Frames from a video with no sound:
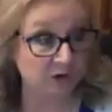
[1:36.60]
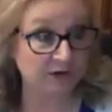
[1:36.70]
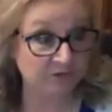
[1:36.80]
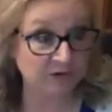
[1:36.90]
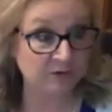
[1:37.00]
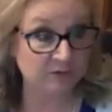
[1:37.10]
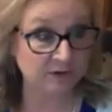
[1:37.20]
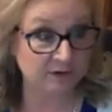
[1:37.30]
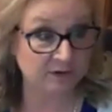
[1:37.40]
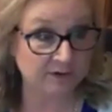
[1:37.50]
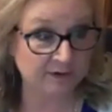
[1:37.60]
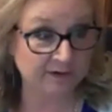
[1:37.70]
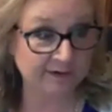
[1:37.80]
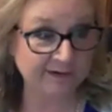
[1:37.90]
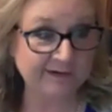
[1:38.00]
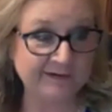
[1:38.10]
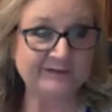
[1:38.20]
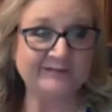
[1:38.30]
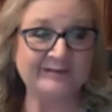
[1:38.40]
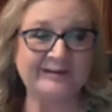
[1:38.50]
in a single year.
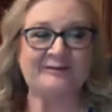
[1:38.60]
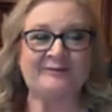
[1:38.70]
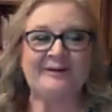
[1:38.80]
So